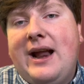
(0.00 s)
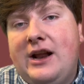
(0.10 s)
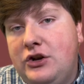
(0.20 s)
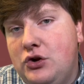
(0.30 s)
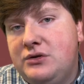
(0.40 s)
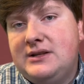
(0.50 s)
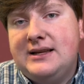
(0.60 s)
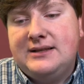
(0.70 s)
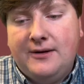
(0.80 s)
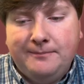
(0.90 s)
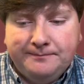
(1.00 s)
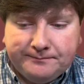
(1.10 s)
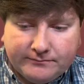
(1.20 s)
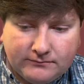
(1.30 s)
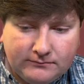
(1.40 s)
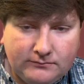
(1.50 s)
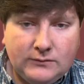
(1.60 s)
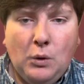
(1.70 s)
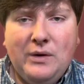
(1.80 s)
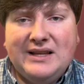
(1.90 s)
in a new system
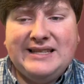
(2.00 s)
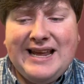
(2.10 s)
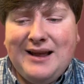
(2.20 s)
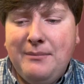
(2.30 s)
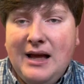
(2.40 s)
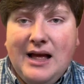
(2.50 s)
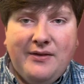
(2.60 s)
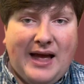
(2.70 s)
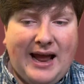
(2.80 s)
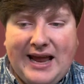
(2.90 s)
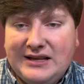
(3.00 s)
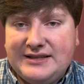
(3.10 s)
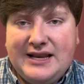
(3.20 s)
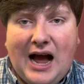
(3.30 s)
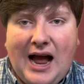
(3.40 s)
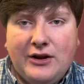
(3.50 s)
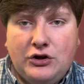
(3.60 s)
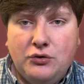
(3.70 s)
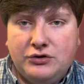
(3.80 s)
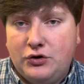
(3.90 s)
with a team that he is
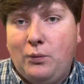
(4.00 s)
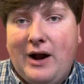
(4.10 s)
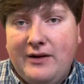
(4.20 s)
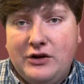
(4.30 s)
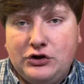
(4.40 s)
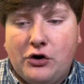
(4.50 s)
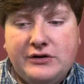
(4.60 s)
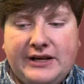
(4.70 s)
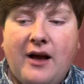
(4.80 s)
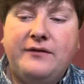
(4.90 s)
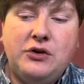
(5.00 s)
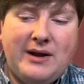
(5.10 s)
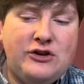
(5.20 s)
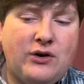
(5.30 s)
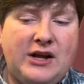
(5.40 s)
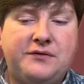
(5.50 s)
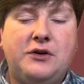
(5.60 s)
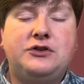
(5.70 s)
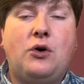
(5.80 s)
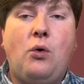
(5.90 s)
not used to wearing the jersey of. So he
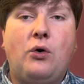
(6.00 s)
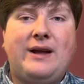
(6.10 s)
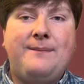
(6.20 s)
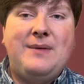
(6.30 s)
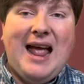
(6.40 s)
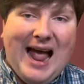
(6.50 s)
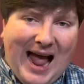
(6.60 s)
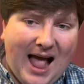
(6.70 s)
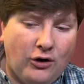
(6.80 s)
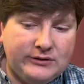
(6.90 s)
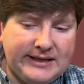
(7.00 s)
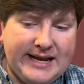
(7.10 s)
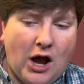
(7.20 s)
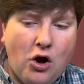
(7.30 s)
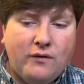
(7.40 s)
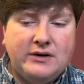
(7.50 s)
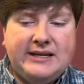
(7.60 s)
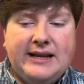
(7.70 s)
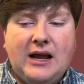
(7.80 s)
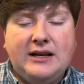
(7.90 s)
transfers to Oregon. LT
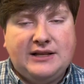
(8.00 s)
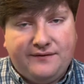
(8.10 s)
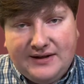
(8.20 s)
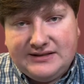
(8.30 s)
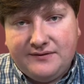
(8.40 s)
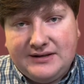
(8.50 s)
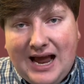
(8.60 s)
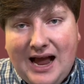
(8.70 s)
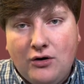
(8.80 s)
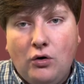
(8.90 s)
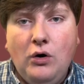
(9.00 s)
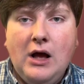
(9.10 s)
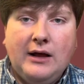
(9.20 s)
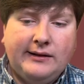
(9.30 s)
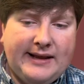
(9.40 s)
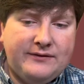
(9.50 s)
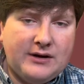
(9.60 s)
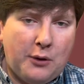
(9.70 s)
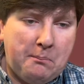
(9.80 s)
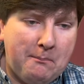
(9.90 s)
Overton, a defensive tackle, leaves
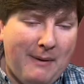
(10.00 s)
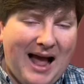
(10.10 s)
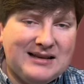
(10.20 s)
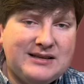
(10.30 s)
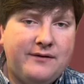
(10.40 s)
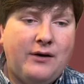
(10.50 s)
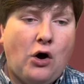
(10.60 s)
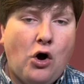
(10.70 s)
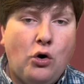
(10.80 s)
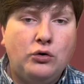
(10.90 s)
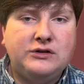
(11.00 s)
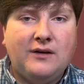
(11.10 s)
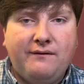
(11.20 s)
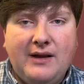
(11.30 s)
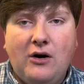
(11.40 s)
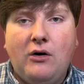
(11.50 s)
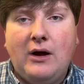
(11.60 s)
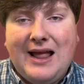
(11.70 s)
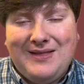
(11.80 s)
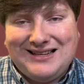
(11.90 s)
massive holes to
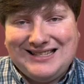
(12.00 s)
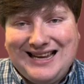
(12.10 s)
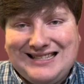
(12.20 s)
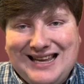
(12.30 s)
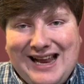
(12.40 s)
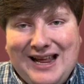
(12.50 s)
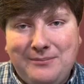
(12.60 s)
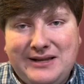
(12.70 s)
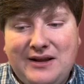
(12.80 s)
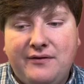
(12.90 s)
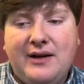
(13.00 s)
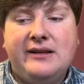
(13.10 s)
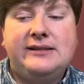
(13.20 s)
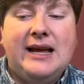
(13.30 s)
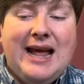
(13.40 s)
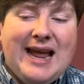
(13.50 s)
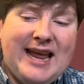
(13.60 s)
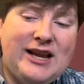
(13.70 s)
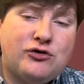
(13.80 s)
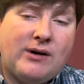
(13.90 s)
fill in this Texas A&M defense.
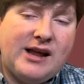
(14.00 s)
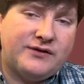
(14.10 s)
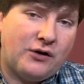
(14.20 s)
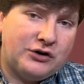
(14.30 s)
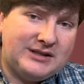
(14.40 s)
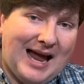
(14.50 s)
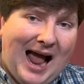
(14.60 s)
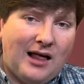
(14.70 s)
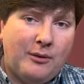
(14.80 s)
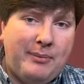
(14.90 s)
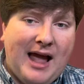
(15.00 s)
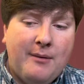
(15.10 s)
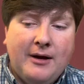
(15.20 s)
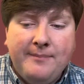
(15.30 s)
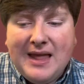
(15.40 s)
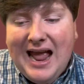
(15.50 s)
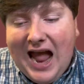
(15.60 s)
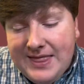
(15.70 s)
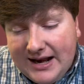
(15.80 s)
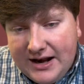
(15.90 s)
He transfers to Alabama.
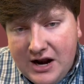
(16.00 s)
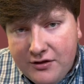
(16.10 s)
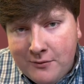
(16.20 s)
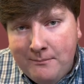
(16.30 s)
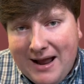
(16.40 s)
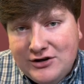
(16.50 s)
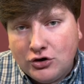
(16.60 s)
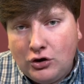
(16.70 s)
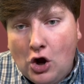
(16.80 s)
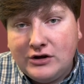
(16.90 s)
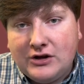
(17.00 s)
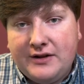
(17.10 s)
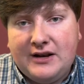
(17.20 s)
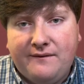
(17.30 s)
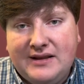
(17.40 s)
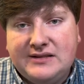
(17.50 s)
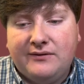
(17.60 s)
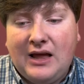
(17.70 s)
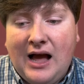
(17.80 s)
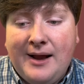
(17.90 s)
And then another major loss on the
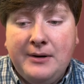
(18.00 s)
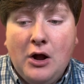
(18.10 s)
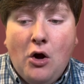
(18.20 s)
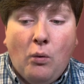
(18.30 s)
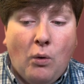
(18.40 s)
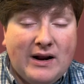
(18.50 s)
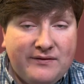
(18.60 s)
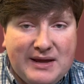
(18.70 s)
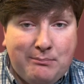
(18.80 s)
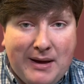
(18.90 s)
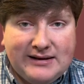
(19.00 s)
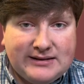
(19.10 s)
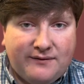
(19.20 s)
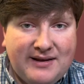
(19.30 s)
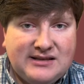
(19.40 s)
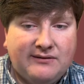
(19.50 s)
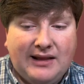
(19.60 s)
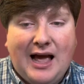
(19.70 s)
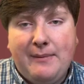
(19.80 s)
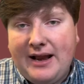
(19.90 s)
defensive line. One of the best defensive
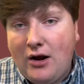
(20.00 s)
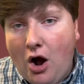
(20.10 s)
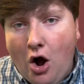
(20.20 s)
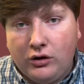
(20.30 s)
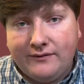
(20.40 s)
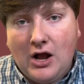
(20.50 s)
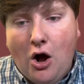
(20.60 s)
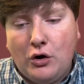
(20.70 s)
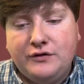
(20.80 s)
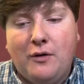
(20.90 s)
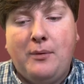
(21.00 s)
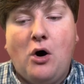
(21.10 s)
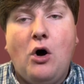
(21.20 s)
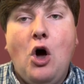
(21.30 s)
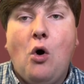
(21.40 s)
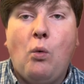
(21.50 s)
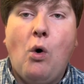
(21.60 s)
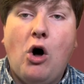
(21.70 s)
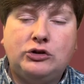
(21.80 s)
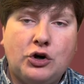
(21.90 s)
linemen in all of college football,
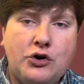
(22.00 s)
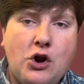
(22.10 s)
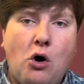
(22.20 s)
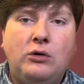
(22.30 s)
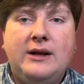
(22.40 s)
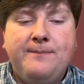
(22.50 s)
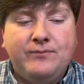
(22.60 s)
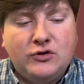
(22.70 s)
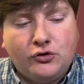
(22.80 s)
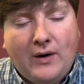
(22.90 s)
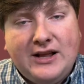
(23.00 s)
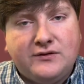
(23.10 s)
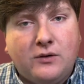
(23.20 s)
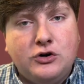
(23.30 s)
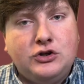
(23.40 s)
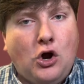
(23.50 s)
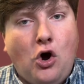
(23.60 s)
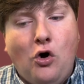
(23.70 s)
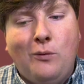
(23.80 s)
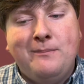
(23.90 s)
Walter Nolan, transfers to
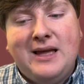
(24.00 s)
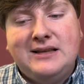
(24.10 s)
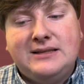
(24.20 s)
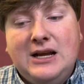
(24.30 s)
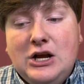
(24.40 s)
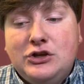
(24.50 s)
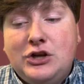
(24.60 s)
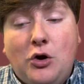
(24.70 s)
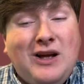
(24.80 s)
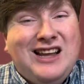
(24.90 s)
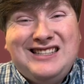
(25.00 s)
Ole Miss. So